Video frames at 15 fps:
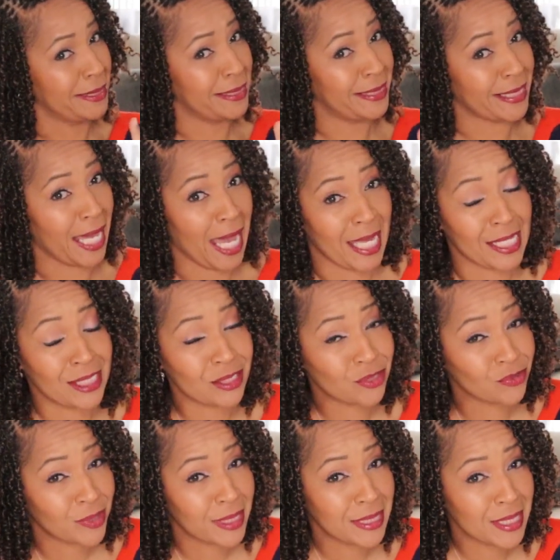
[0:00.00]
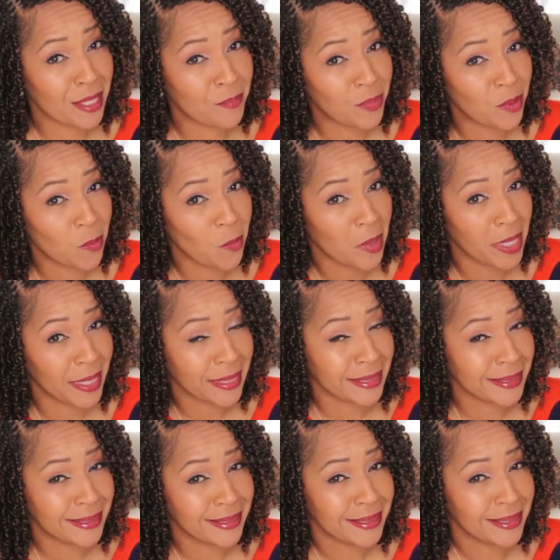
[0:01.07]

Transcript: Dying trend number 1,